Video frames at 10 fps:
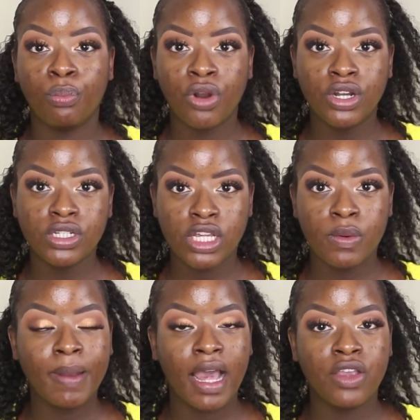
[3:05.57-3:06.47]
product that
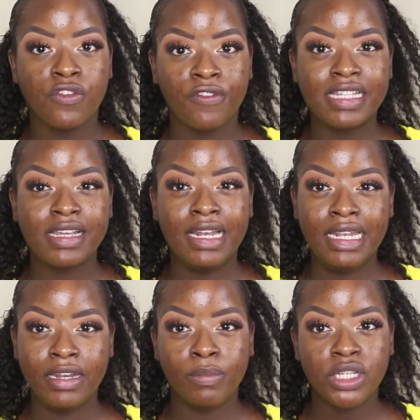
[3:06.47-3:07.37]
you apply on your face a
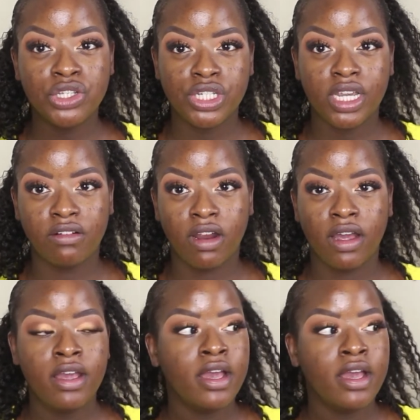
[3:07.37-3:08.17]
little bit sheerer.